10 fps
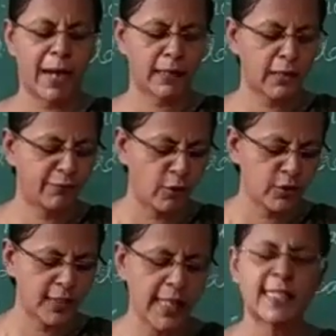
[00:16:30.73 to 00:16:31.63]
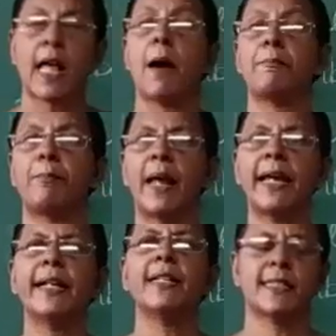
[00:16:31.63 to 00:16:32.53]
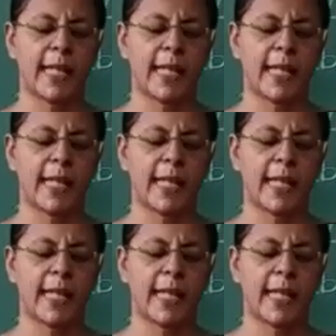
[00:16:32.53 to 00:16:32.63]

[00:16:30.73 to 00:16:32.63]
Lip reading: parallel forces applied